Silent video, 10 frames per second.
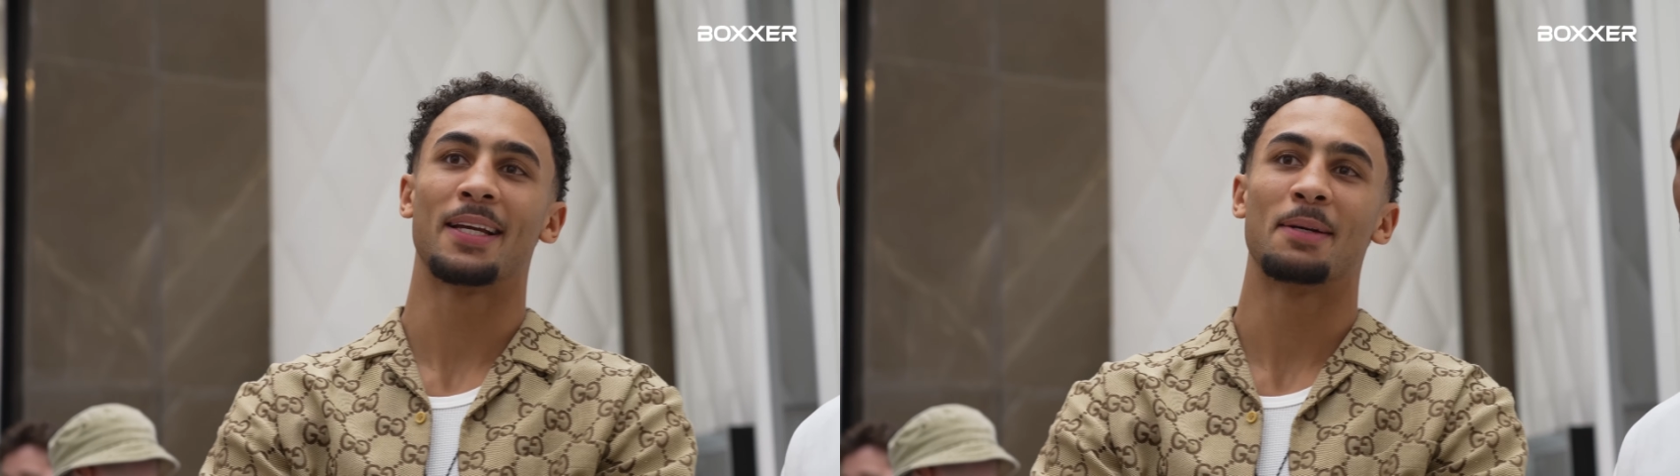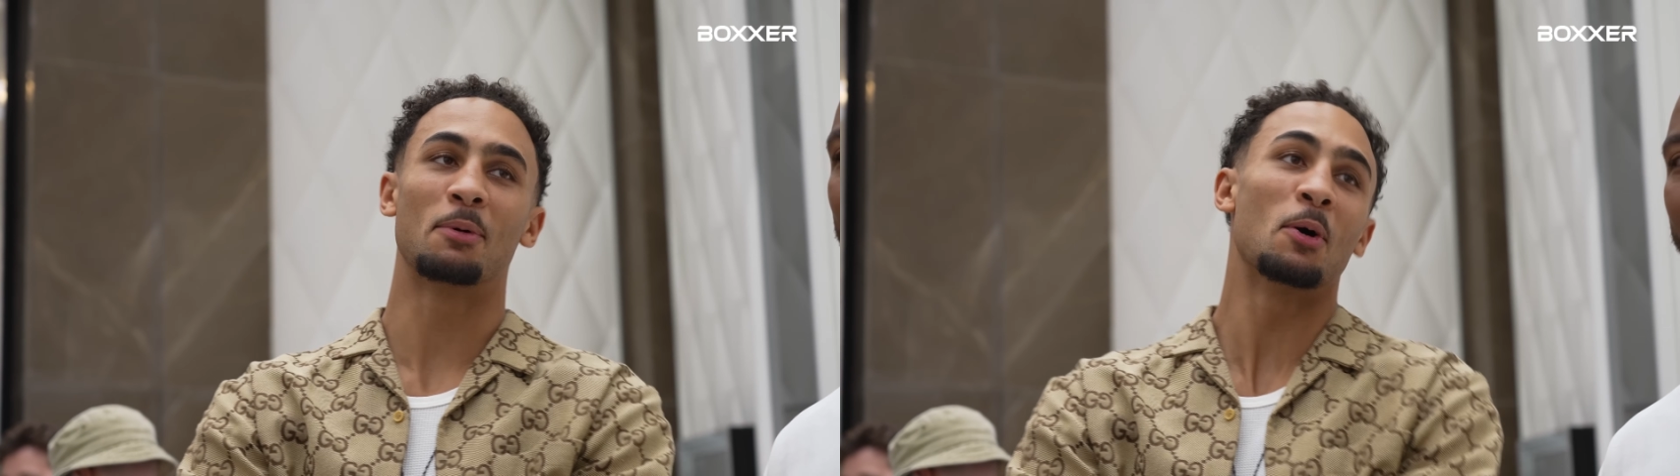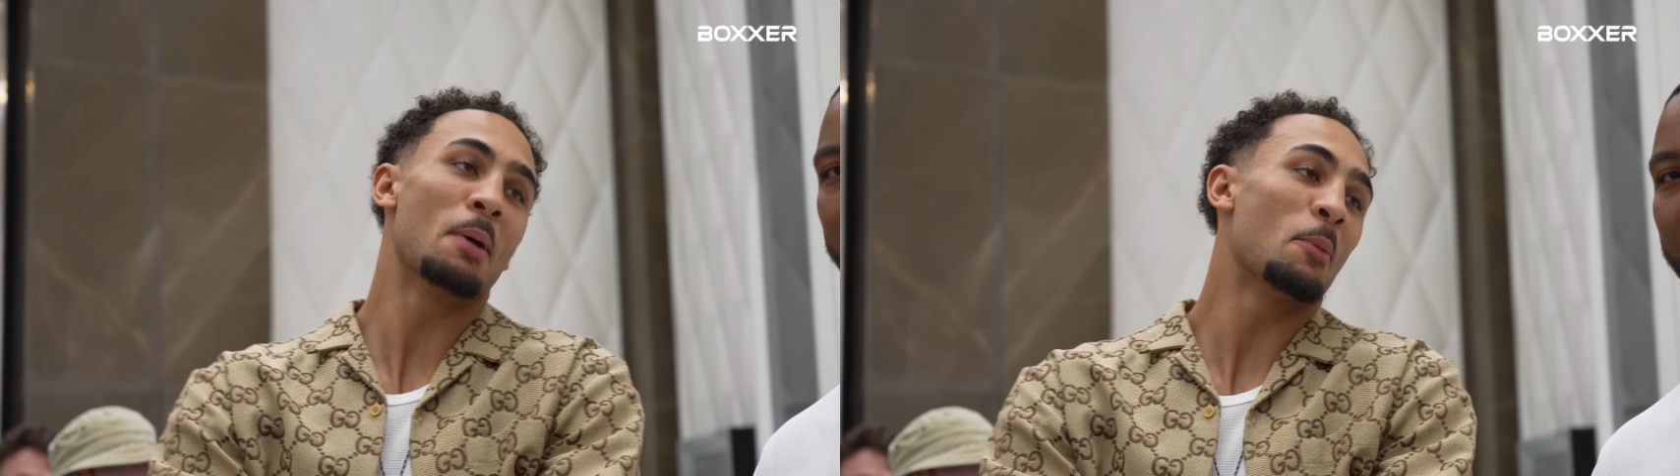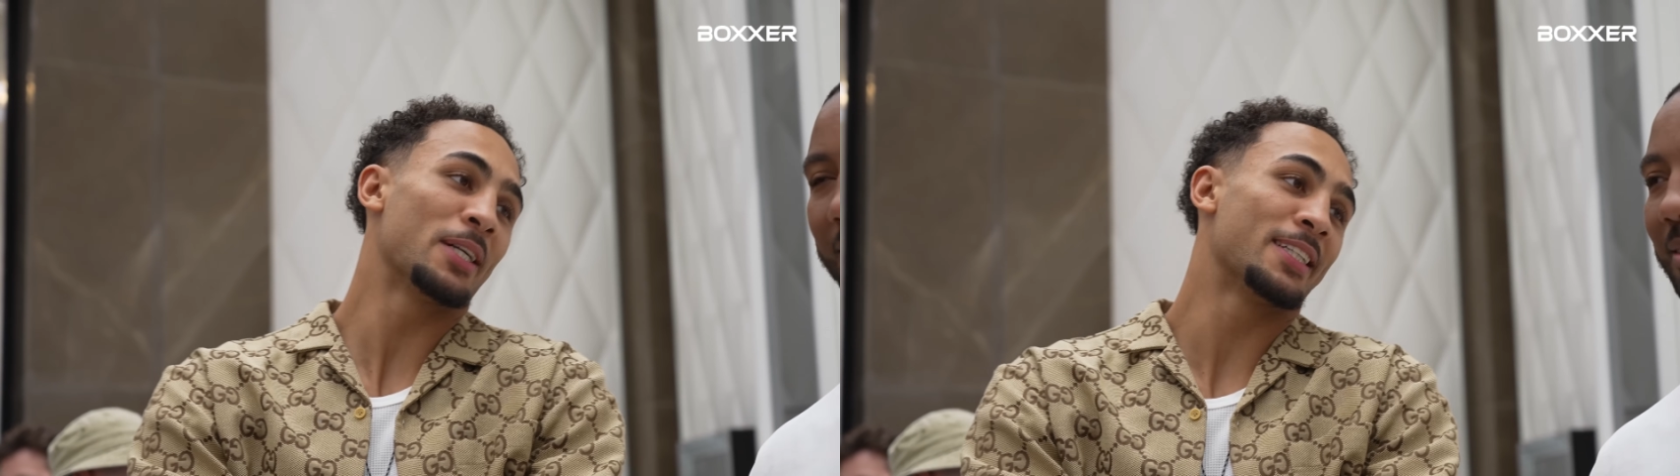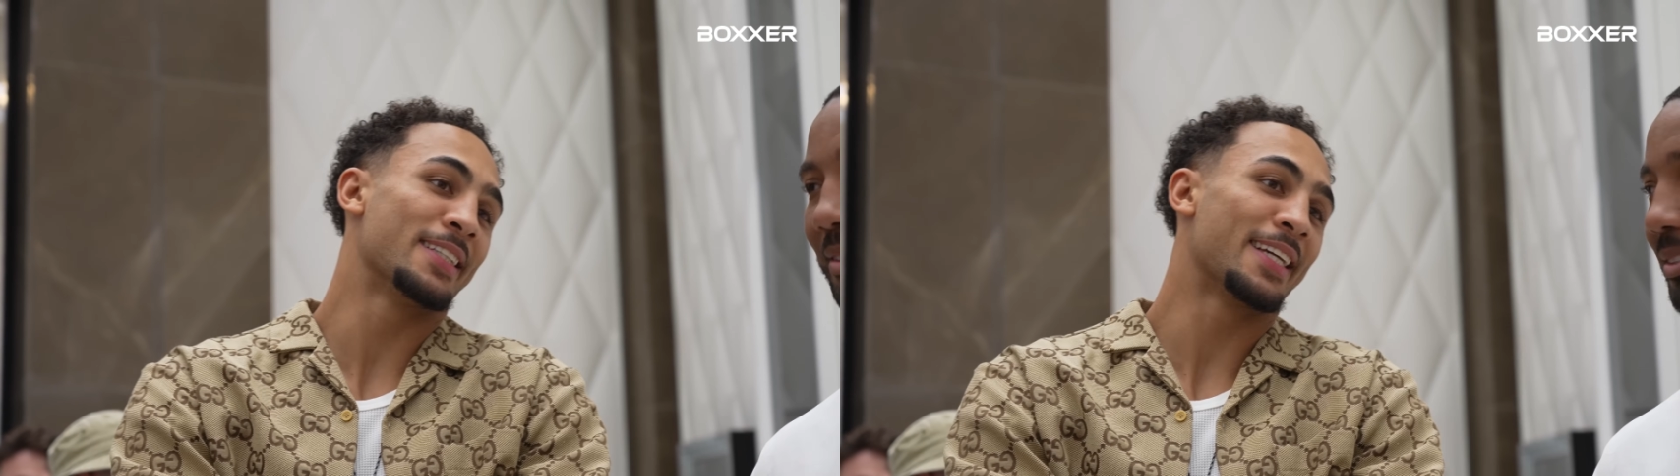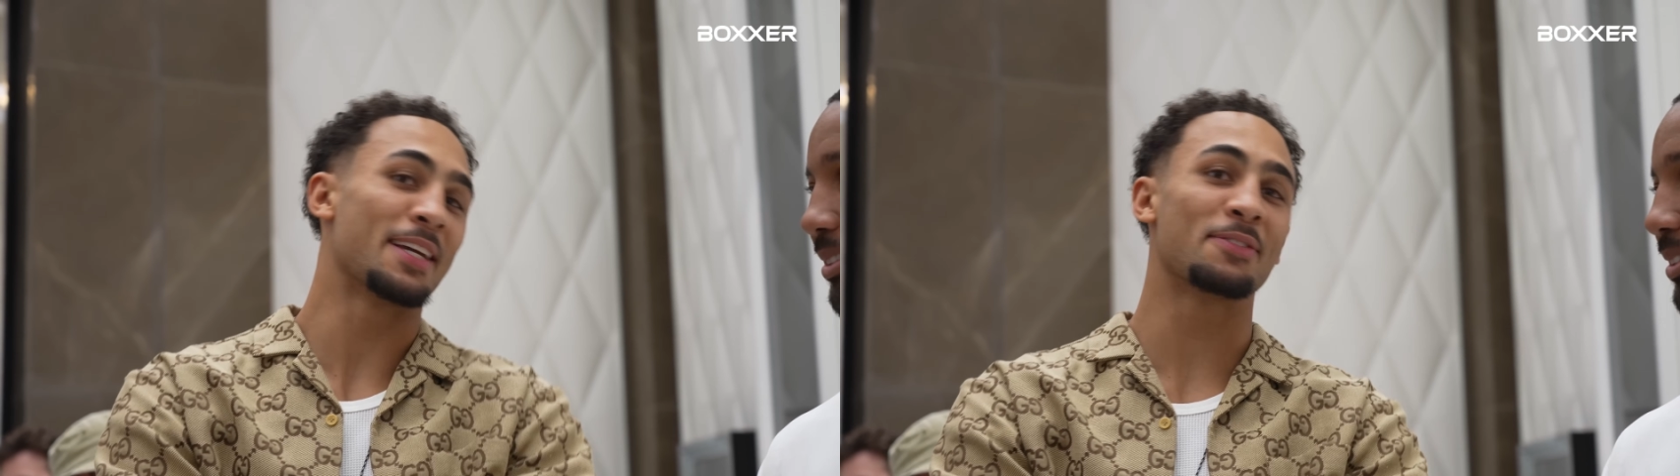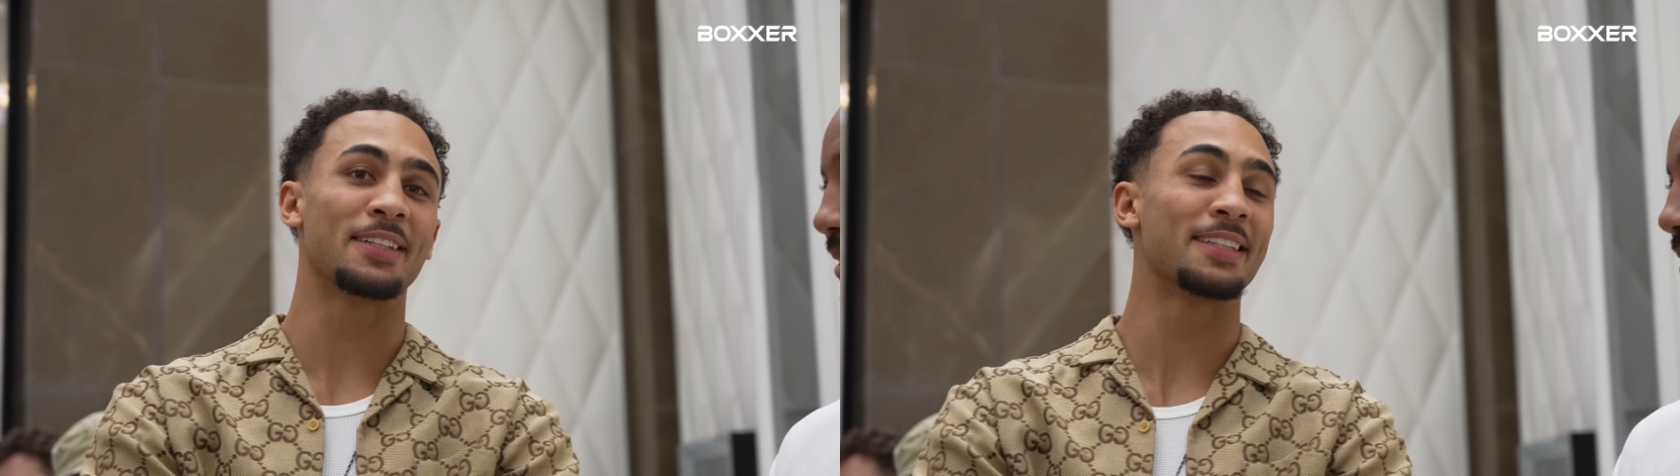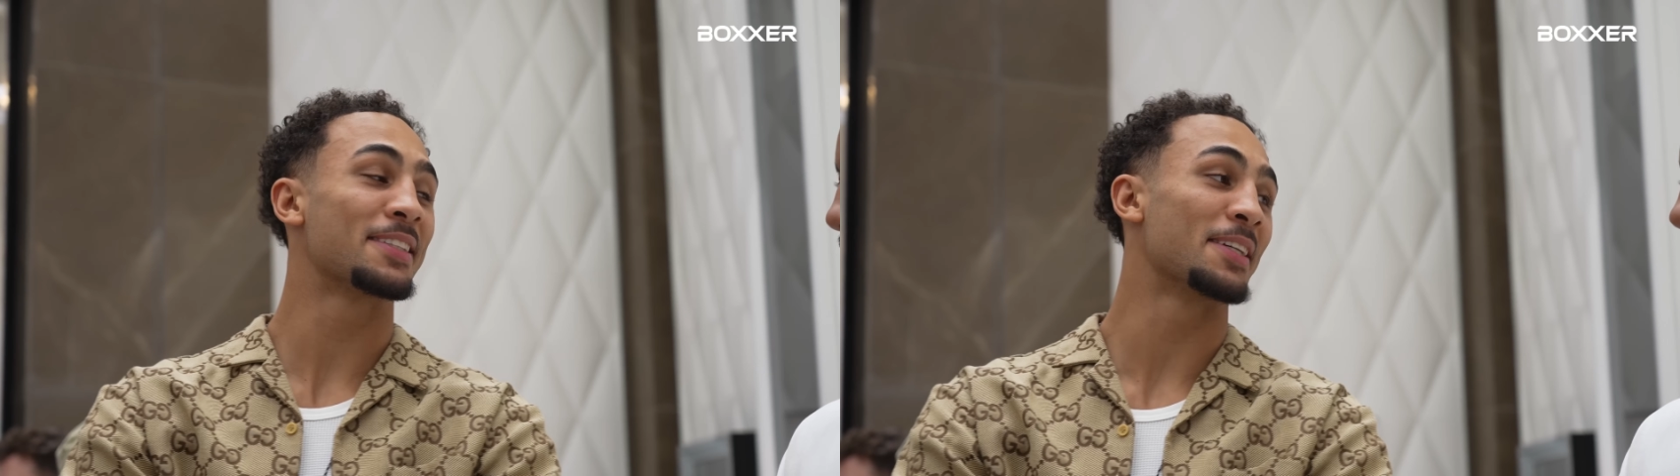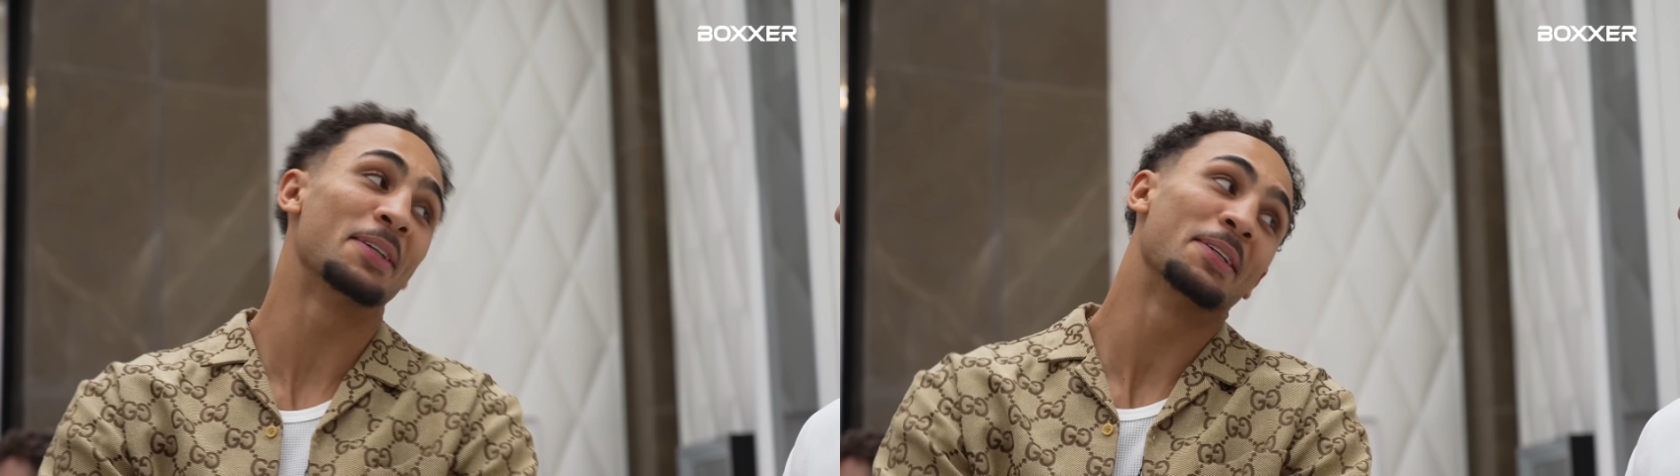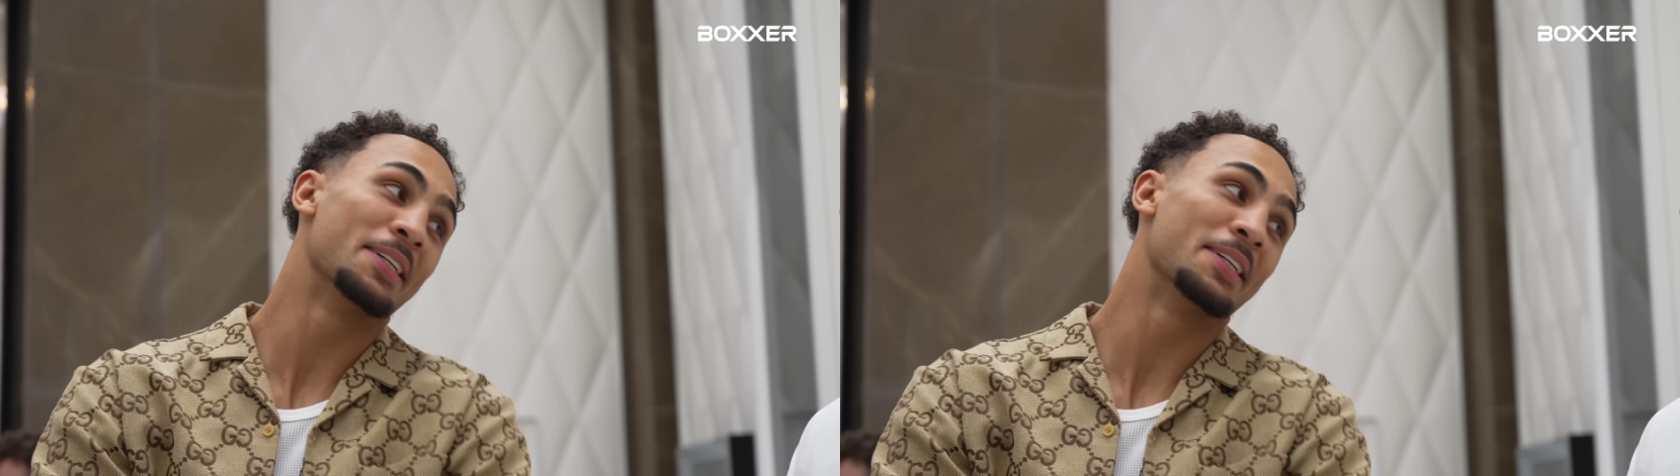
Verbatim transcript: But all my watches are gifted, so